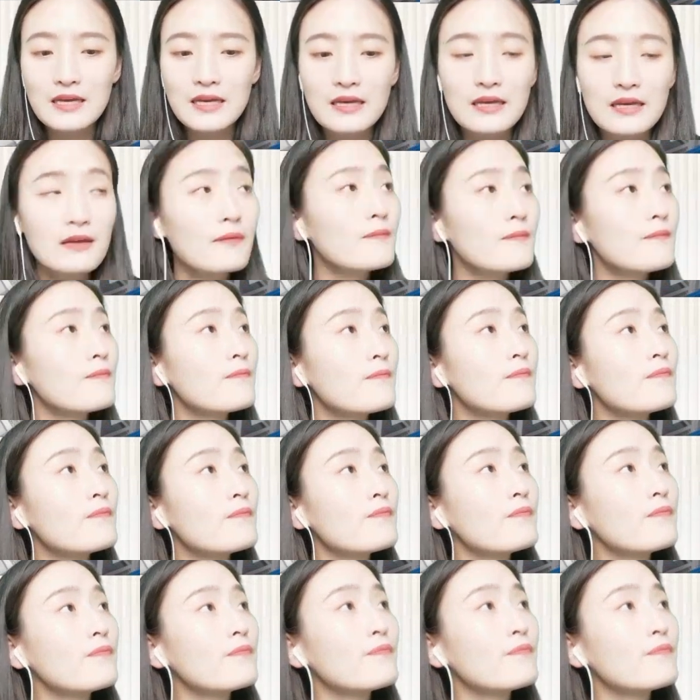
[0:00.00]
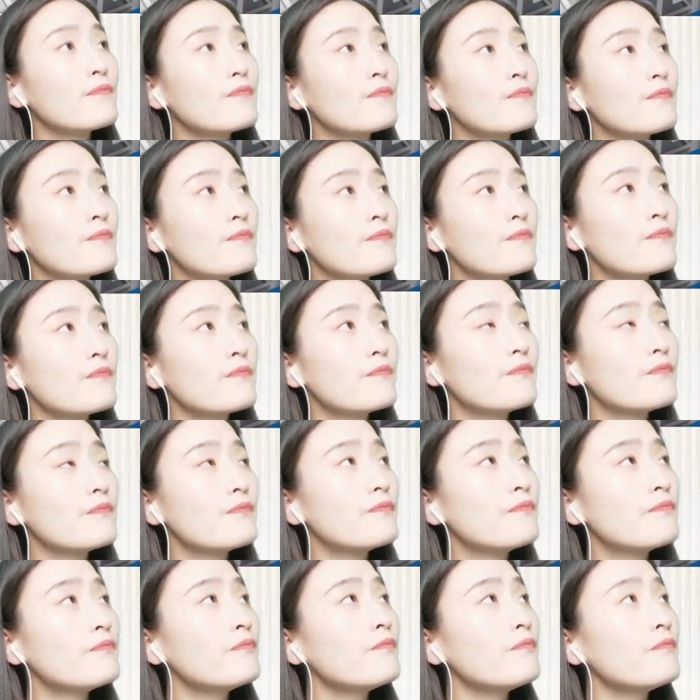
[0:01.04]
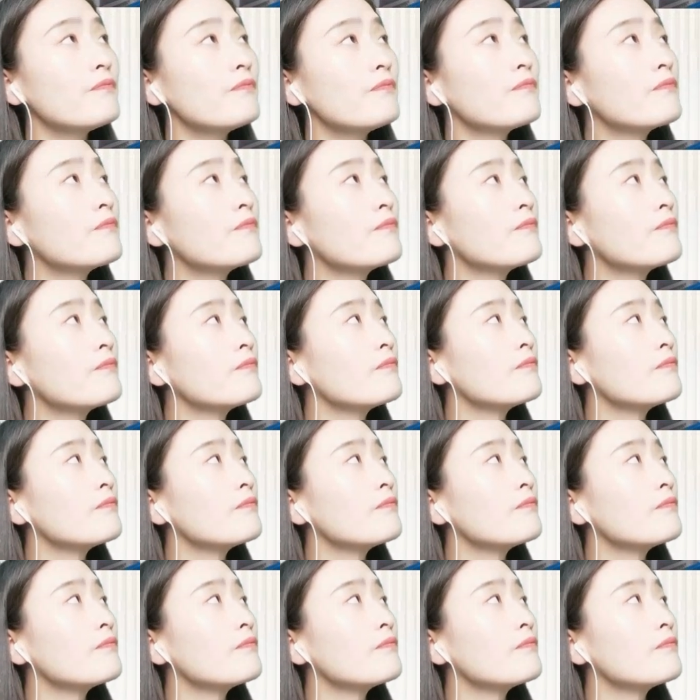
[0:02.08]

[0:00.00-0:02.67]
Nothing is said.